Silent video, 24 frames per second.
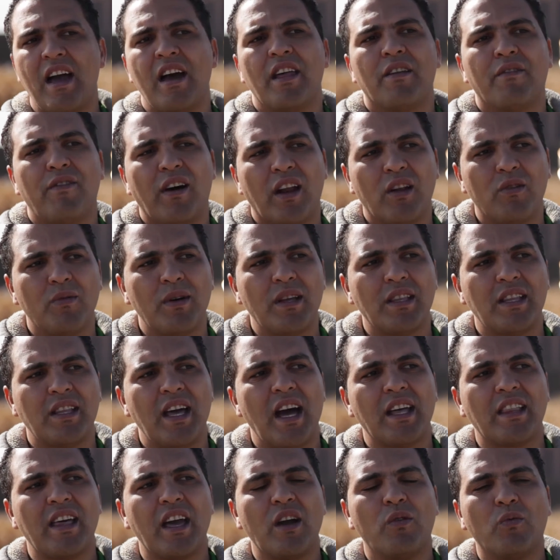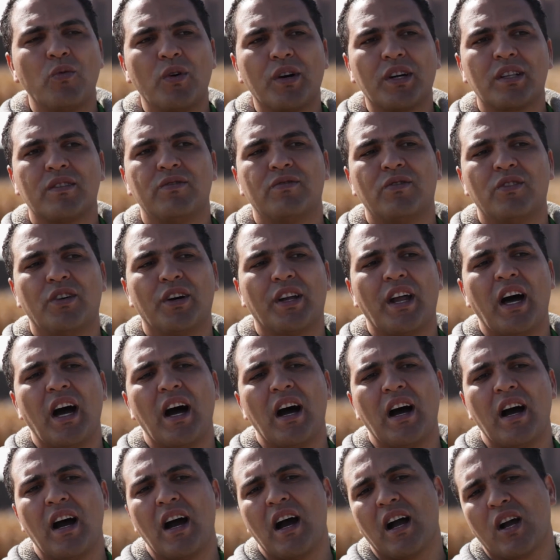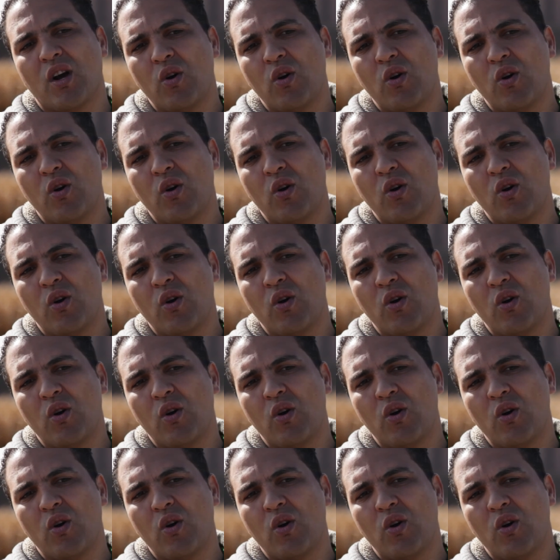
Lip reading: And following that, I worked for a